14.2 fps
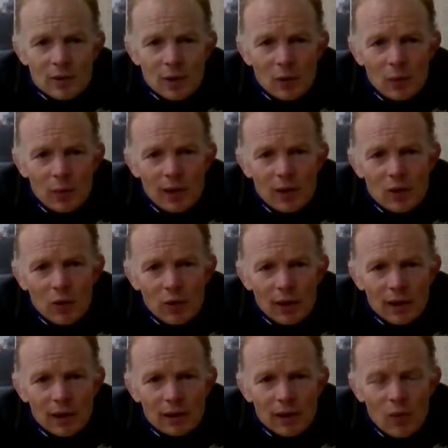what we call
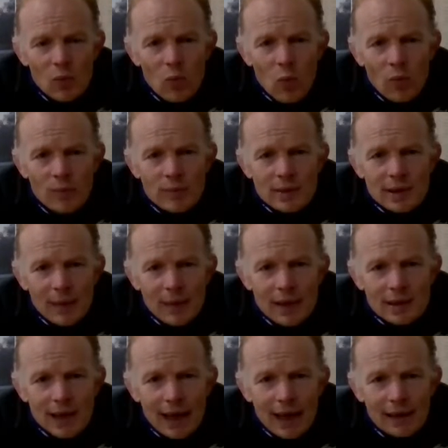a warm
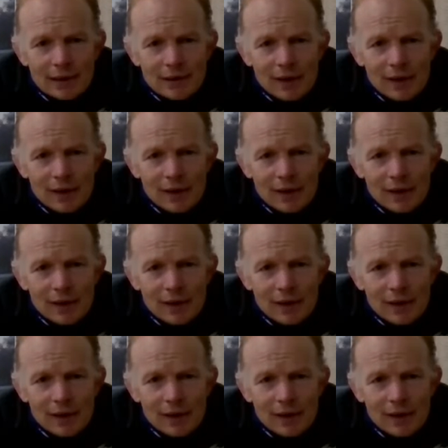summer's day.